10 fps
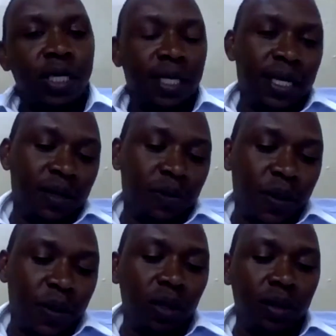who is a
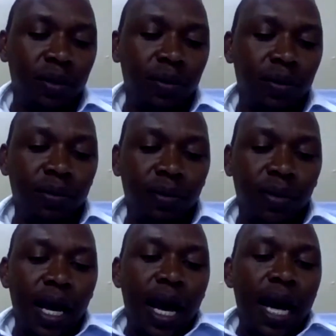resident person.
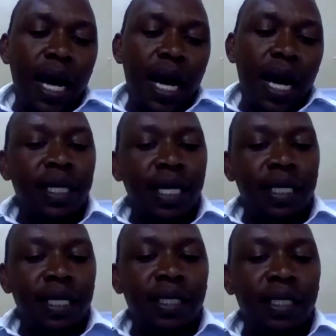A
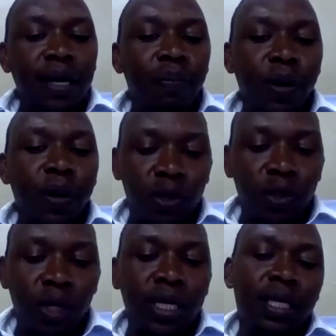resident
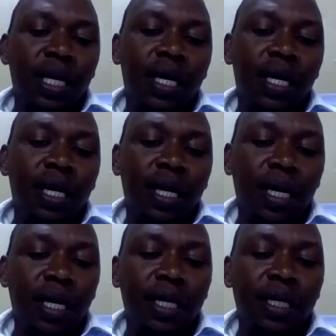person is
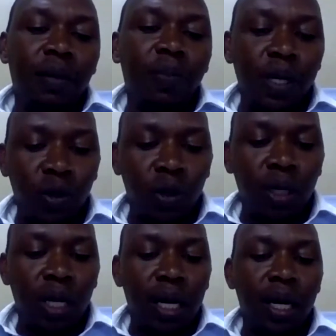a person
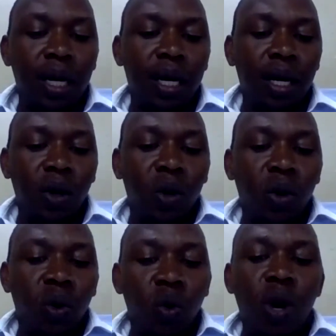
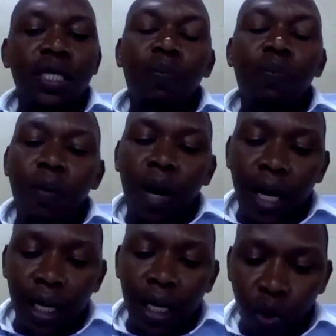who has a
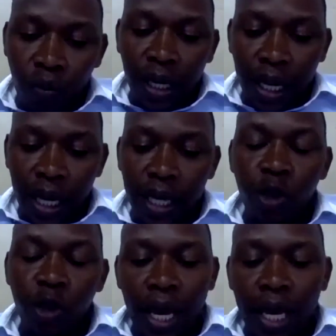permanent home in Kenya.
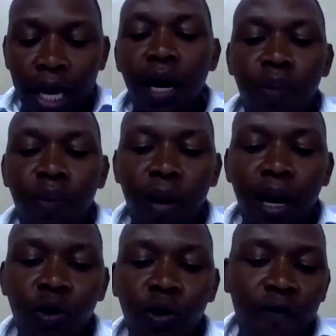You are either
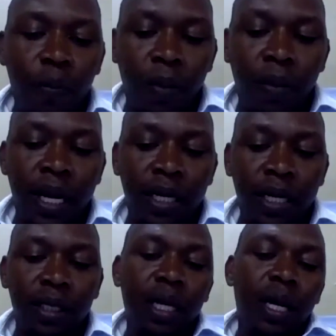you have a
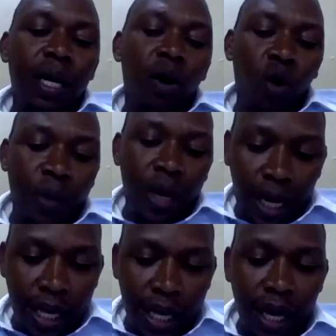permanent home in
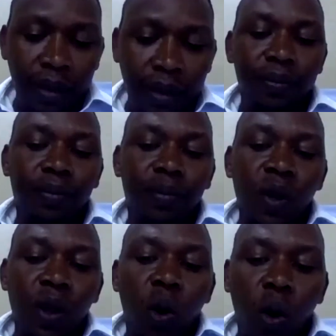Kenya,
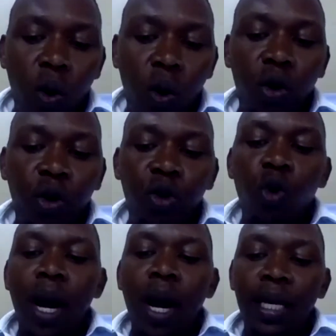or
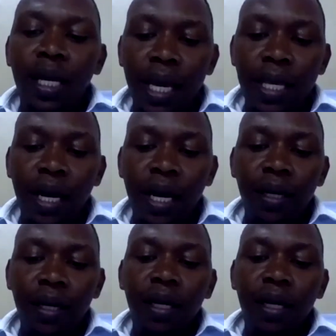you are in Kenya